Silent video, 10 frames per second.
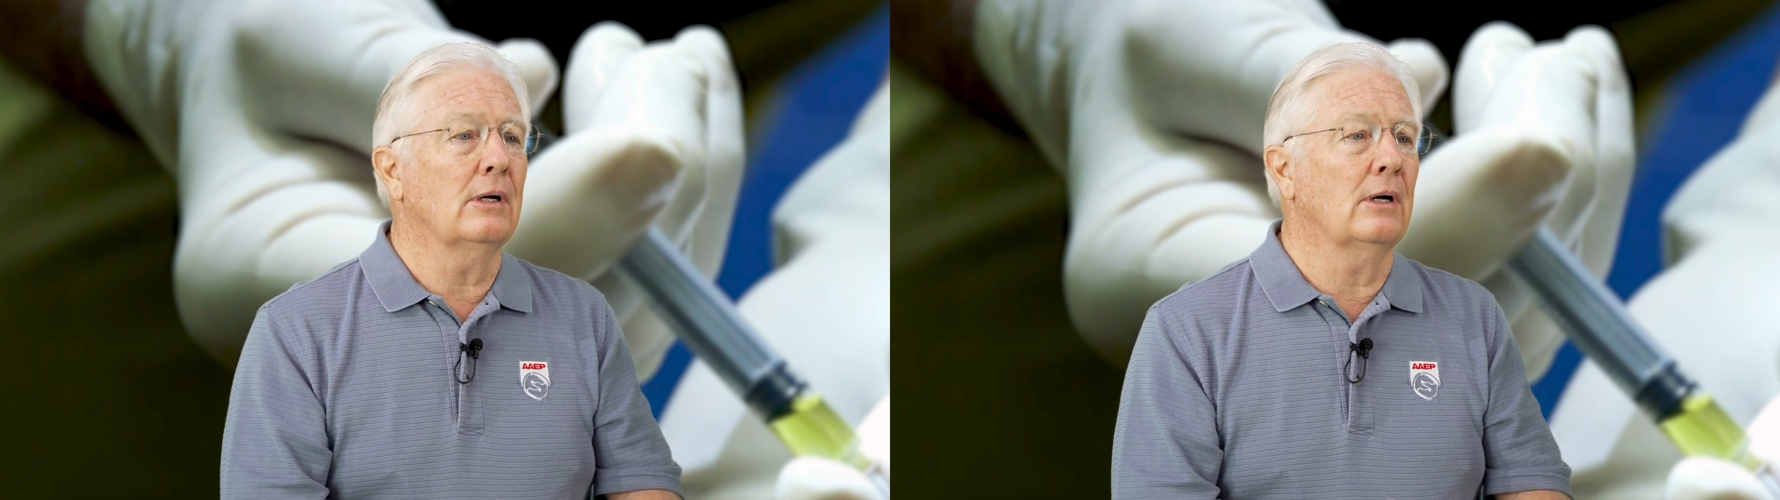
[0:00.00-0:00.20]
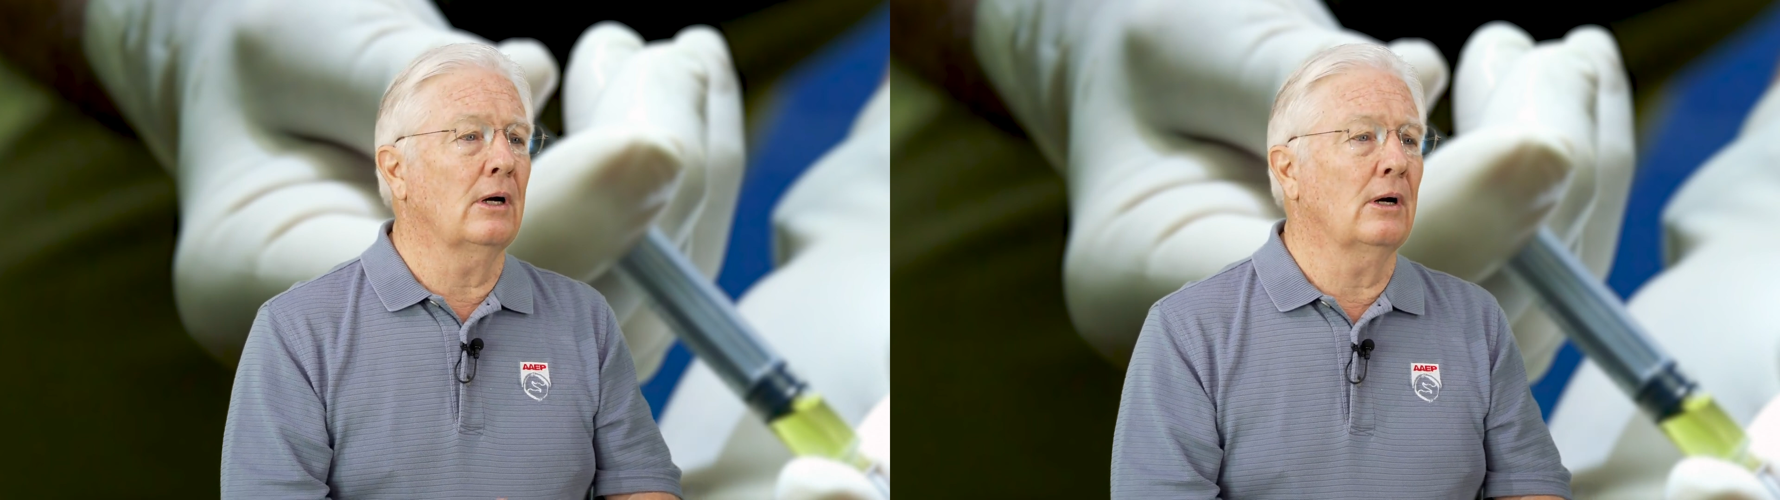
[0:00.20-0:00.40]

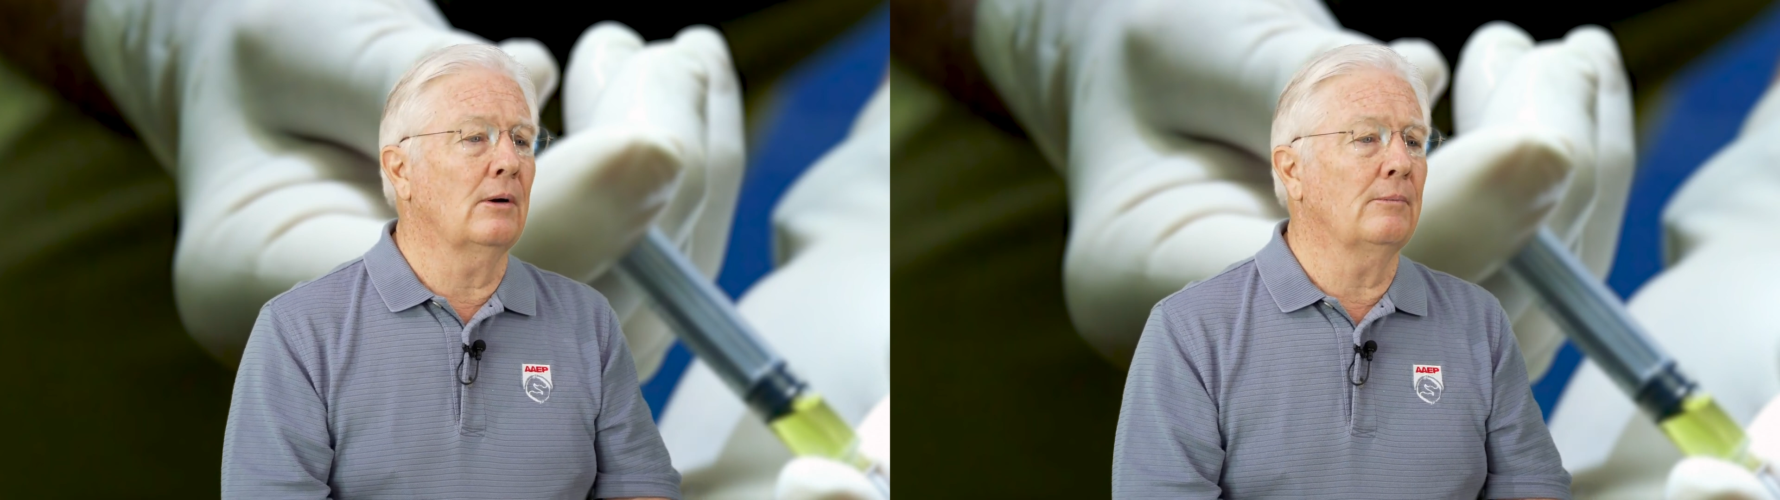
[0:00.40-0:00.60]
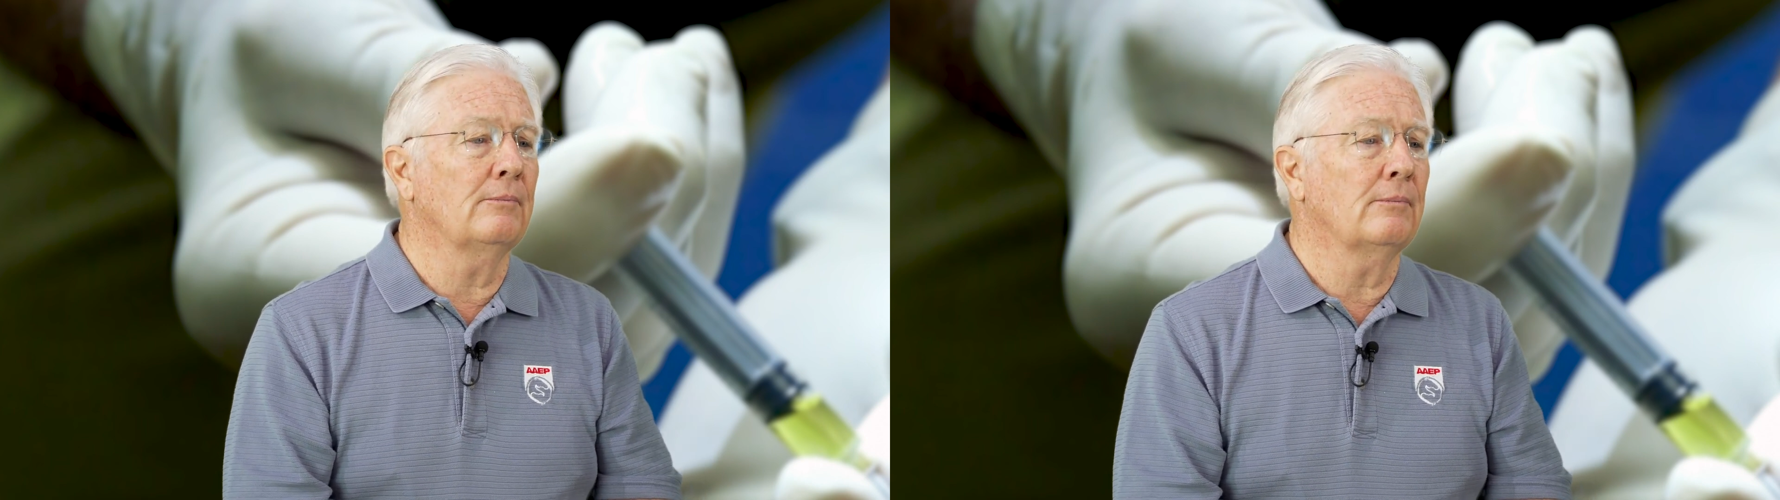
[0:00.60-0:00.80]

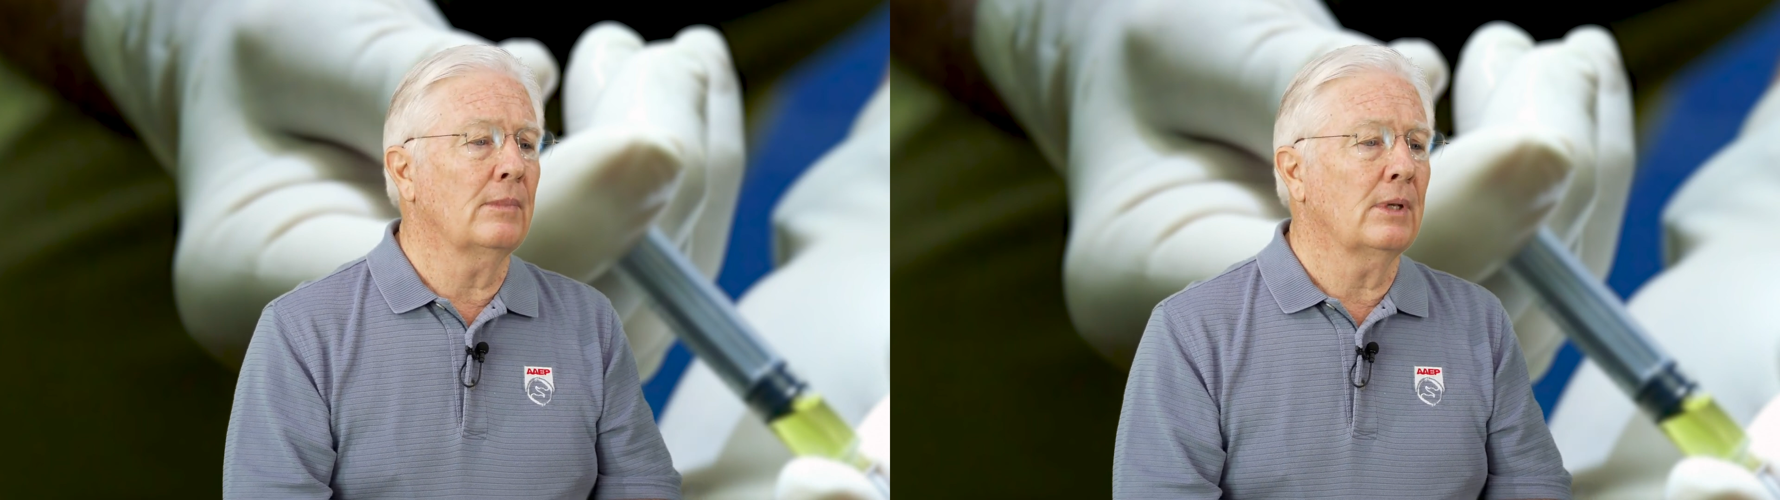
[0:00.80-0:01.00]
um,